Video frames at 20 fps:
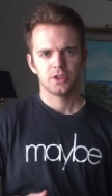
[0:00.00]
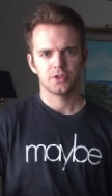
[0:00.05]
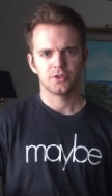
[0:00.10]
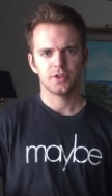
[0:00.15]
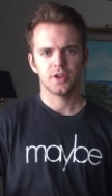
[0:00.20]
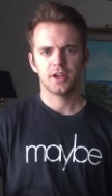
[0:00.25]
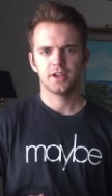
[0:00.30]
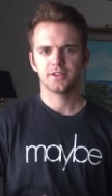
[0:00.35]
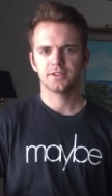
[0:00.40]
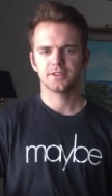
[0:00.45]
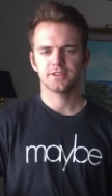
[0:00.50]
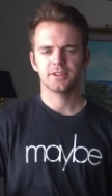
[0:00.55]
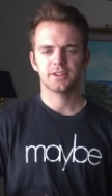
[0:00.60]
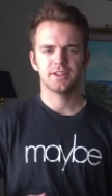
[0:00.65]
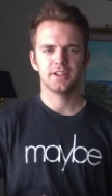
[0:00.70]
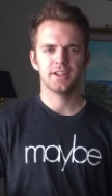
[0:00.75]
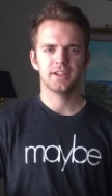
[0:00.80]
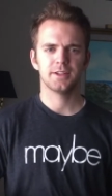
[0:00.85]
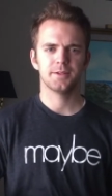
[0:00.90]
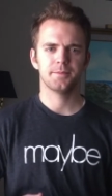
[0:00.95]

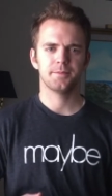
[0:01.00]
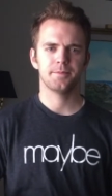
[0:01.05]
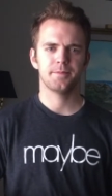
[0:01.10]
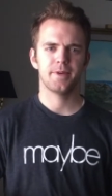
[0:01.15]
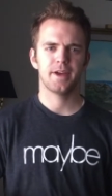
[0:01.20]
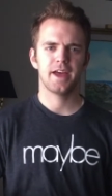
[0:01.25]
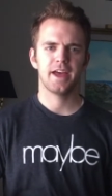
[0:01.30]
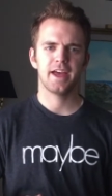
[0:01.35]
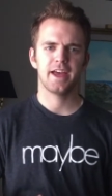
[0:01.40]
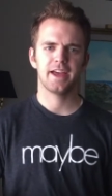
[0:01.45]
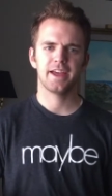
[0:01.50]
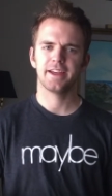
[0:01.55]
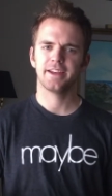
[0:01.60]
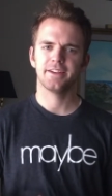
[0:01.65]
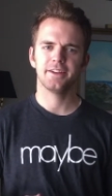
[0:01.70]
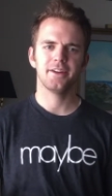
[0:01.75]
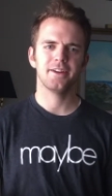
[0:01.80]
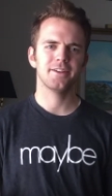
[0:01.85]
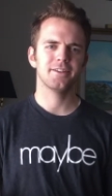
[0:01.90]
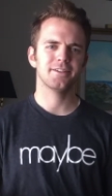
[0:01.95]
drunk in
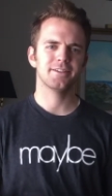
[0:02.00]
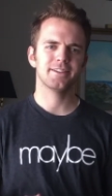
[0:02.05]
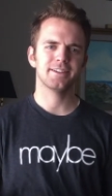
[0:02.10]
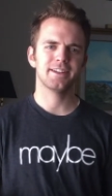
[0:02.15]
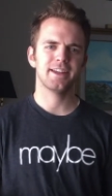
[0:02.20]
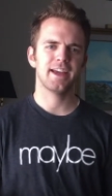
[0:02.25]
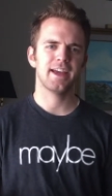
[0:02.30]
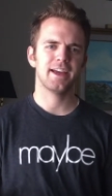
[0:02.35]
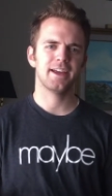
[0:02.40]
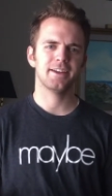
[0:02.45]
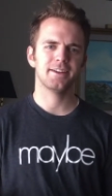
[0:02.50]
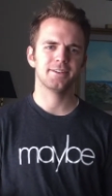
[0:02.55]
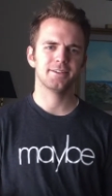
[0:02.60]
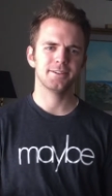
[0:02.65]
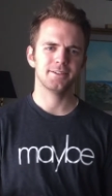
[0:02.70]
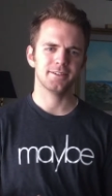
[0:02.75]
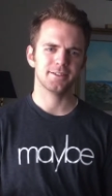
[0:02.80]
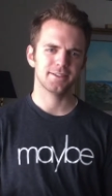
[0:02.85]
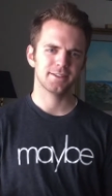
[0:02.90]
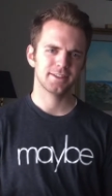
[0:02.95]
my own
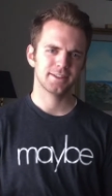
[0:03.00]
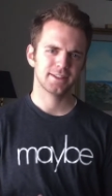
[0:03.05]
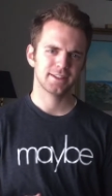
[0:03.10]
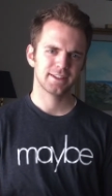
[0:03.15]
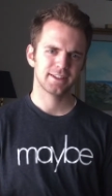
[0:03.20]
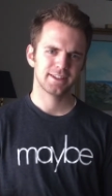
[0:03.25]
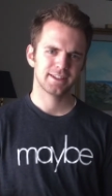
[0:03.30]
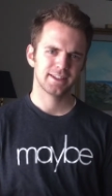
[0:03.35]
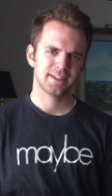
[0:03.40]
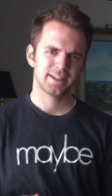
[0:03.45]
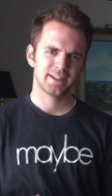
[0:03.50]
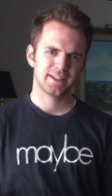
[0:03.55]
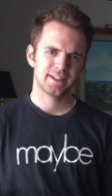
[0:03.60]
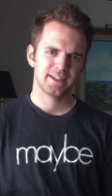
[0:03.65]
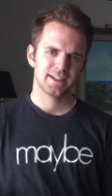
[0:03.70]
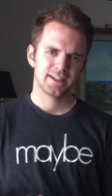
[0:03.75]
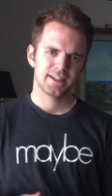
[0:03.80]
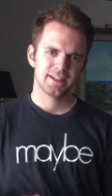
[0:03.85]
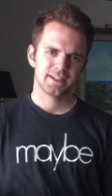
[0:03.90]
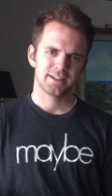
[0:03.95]
doubt.
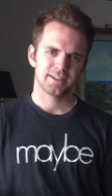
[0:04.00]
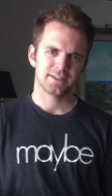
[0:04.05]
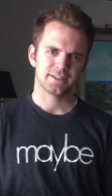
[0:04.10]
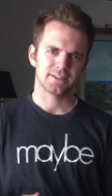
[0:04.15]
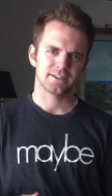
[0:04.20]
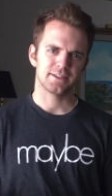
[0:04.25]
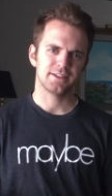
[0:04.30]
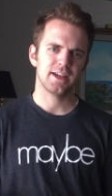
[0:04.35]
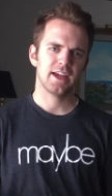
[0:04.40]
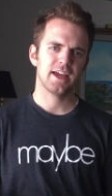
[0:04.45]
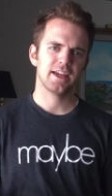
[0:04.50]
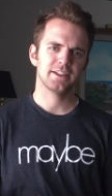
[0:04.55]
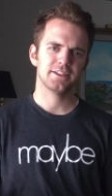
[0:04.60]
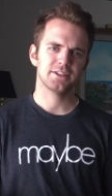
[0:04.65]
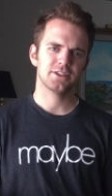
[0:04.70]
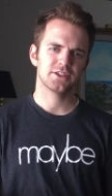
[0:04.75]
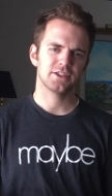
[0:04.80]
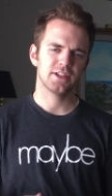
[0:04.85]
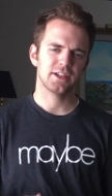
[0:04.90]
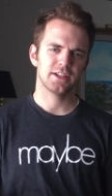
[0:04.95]

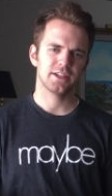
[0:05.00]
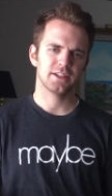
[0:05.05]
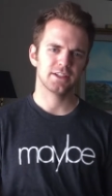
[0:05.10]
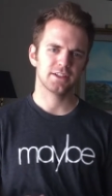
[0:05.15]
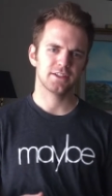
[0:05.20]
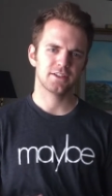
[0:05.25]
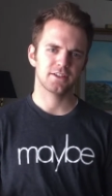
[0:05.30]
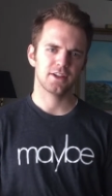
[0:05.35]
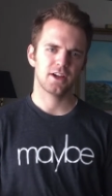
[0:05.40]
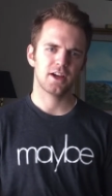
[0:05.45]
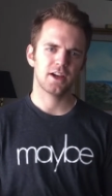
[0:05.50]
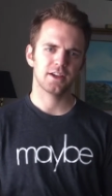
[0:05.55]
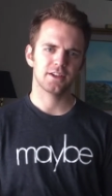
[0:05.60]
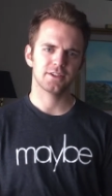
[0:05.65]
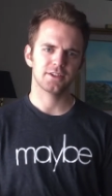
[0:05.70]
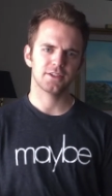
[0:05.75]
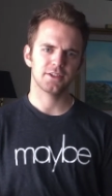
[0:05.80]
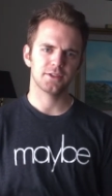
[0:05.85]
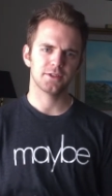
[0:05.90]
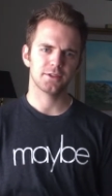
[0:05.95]
Stench didn't
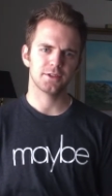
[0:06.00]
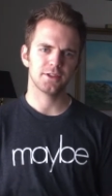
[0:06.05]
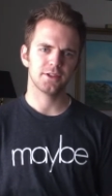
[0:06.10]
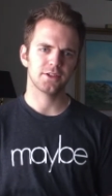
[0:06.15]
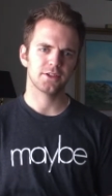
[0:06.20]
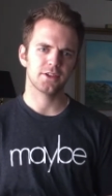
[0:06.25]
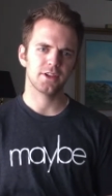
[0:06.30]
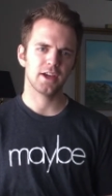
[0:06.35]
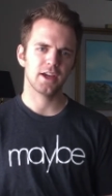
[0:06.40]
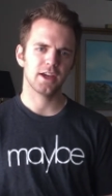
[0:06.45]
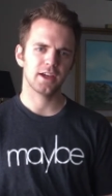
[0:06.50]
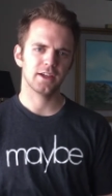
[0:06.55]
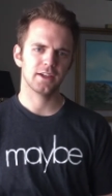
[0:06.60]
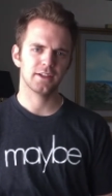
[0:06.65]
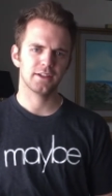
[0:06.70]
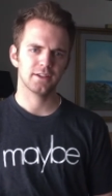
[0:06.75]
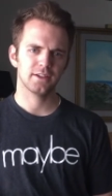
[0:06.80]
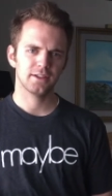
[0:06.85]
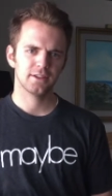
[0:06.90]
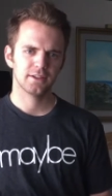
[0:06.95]
cause you to
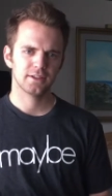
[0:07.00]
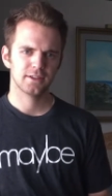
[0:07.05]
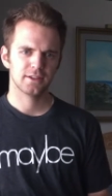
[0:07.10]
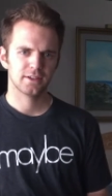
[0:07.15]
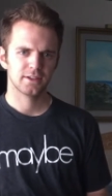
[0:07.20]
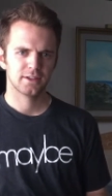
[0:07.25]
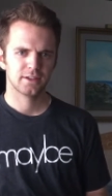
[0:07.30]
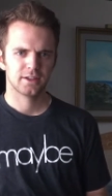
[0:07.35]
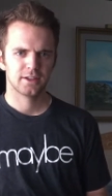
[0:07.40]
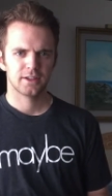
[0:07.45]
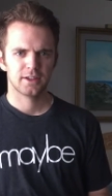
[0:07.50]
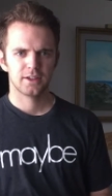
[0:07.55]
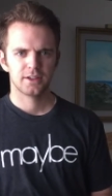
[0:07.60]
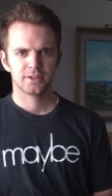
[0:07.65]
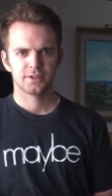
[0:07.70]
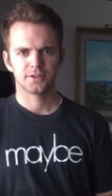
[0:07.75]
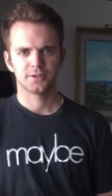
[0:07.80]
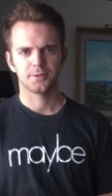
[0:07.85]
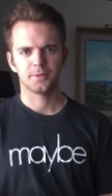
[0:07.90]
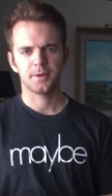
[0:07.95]
stare,
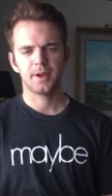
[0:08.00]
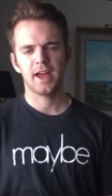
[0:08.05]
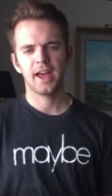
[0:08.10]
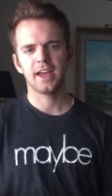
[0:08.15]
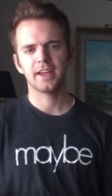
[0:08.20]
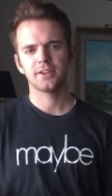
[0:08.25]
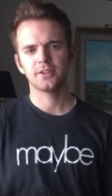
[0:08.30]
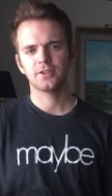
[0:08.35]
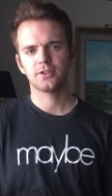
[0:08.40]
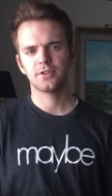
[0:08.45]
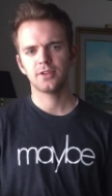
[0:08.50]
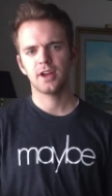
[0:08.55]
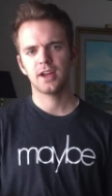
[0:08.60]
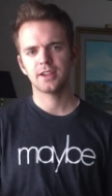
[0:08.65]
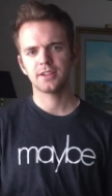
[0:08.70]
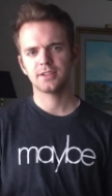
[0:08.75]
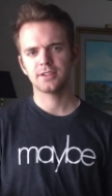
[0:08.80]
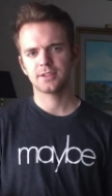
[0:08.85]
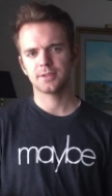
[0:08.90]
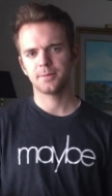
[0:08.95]
so I
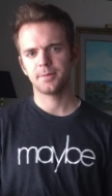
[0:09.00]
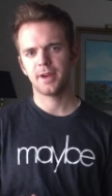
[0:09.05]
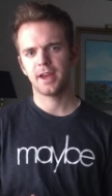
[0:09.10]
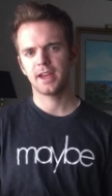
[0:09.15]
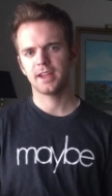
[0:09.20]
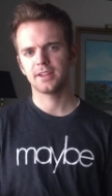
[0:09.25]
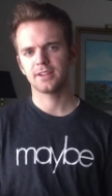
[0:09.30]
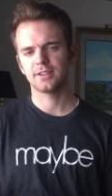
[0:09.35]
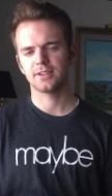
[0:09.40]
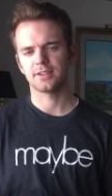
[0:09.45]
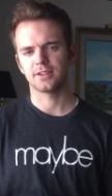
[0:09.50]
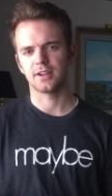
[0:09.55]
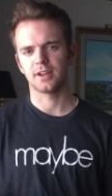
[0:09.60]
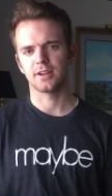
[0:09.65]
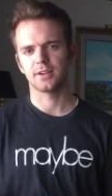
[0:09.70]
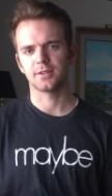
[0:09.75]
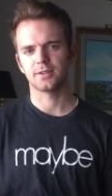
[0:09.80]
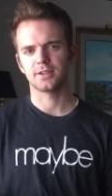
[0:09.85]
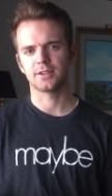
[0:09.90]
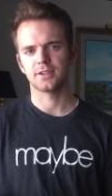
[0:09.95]
entrust
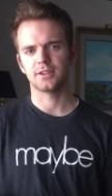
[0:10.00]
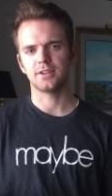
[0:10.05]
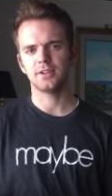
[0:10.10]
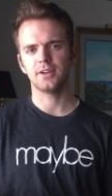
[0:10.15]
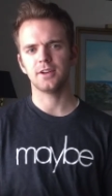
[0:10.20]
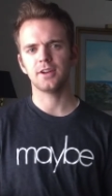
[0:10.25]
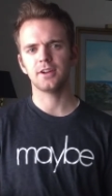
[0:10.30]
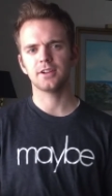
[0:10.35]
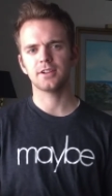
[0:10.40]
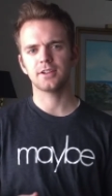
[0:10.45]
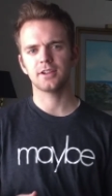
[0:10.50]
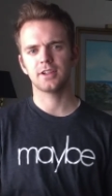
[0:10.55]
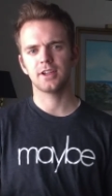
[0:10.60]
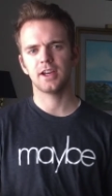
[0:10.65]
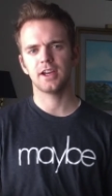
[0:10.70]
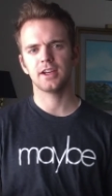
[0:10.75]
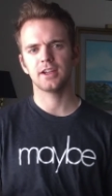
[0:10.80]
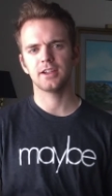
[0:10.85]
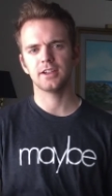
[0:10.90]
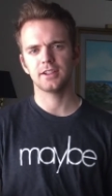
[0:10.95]
myself to your
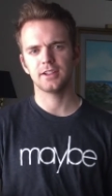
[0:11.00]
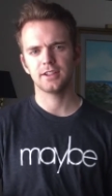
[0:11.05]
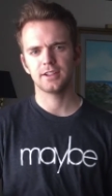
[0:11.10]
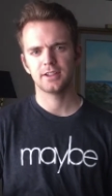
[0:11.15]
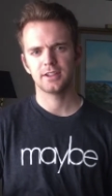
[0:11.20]
care.